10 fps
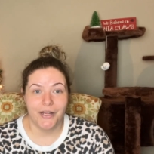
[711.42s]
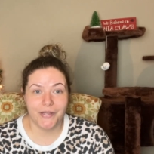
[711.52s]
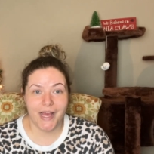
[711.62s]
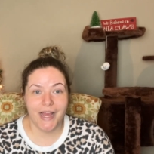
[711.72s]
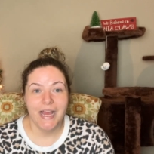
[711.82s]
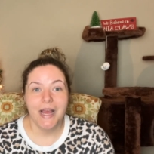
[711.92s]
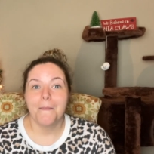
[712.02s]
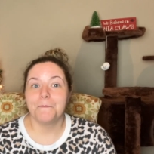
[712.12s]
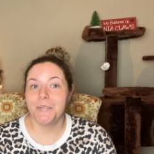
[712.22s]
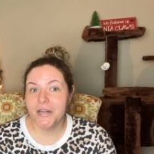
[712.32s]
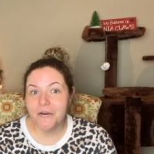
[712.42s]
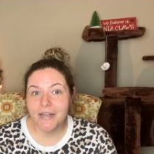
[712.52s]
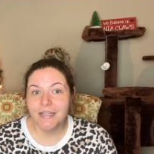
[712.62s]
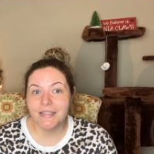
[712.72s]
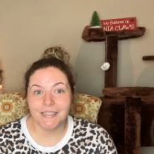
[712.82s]
okay?
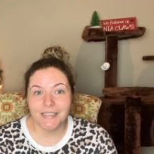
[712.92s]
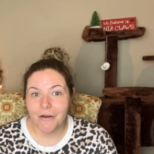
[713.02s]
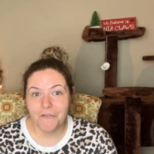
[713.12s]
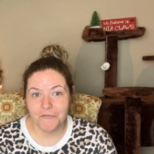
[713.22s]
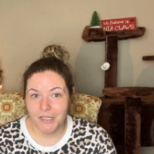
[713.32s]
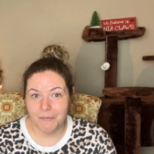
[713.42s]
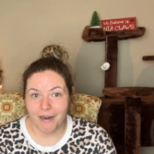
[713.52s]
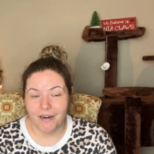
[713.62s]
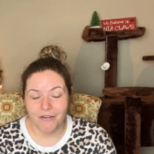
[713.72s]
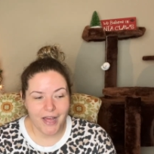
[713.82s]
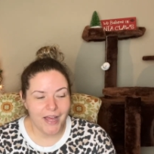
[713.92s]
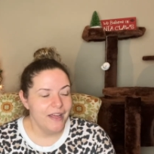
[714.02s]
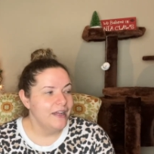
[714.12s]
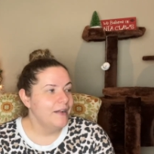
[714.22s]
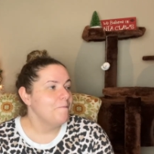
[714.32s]
Period, that's just how I feel about it, okay?
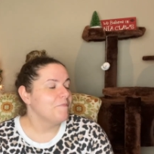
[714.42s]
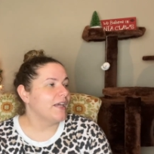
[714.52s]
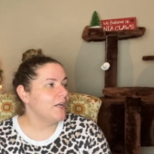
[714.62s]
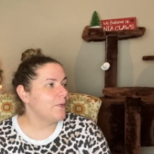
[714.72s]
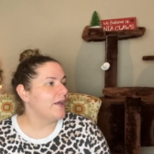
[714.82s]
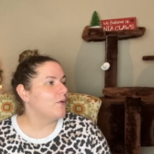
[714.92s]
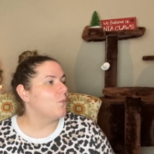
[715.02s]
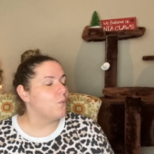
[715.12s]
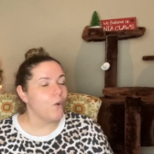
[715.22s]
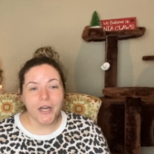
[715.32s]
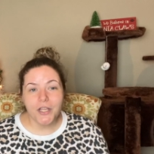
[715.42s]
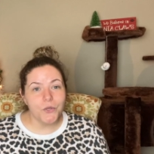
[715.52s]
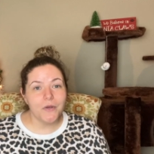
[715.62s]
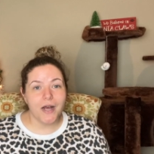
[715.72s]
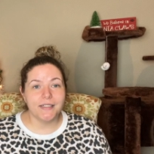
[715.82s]
Anyway, what do
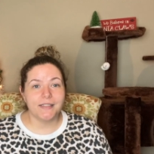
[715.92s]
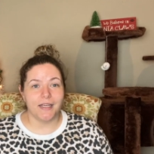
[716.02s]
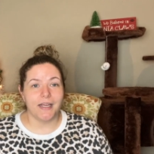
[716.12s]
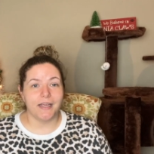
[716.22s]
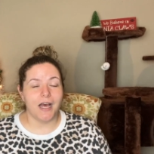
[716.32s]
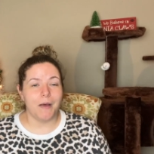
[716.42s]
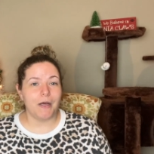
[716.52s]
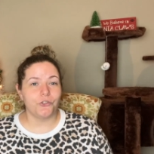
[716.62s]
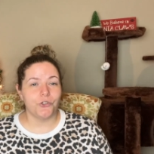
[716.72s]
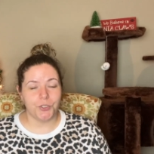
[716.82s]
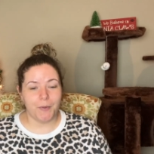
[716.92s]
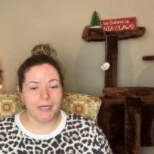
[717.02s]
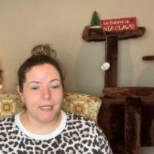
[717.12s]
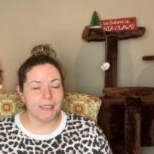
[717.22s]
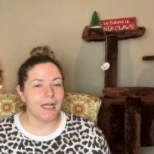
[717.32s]
you guys think about Trisha
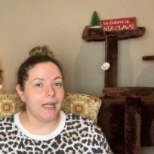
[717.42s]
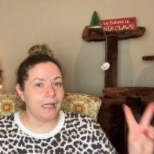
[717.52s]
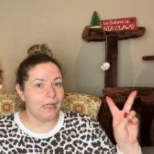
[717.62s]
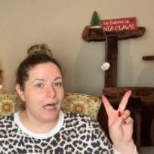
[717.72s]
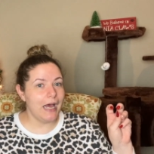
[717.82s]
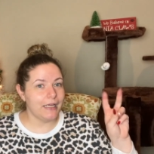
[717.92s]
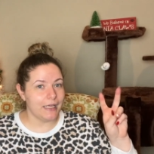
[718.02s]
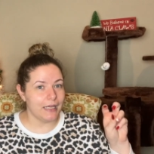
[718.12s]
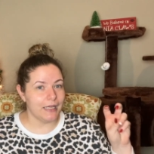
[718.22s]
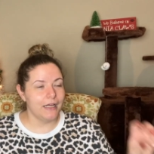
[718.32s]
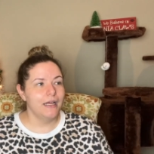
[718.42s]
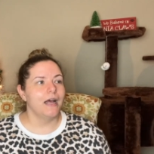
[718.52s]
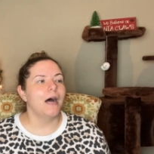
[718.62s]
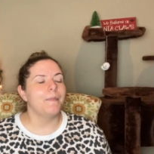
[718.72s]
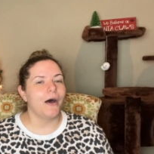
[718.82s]
Paytas lying
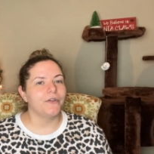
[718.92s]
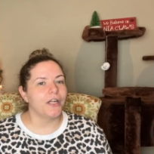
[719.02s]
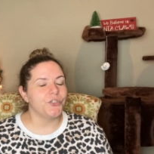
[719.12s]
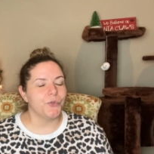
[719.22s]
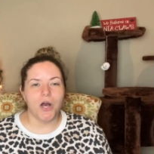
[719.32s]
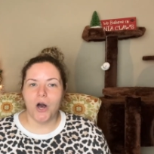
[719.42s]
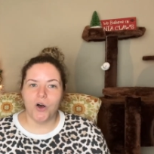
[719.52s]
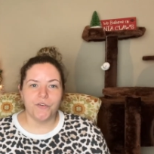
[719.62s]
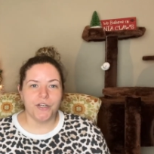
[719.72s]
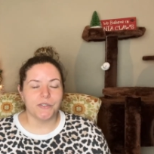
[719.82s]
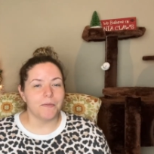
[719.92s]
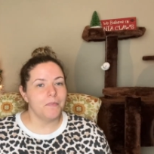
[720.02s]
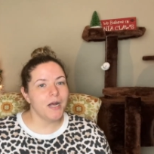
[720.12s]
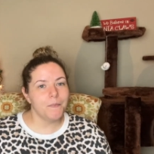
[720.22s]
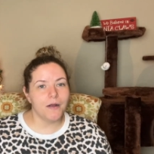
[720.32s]
about not doing haul videos and
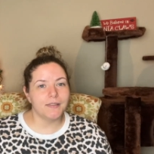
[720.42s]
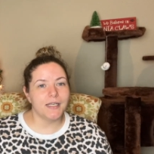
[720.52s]
mukbangs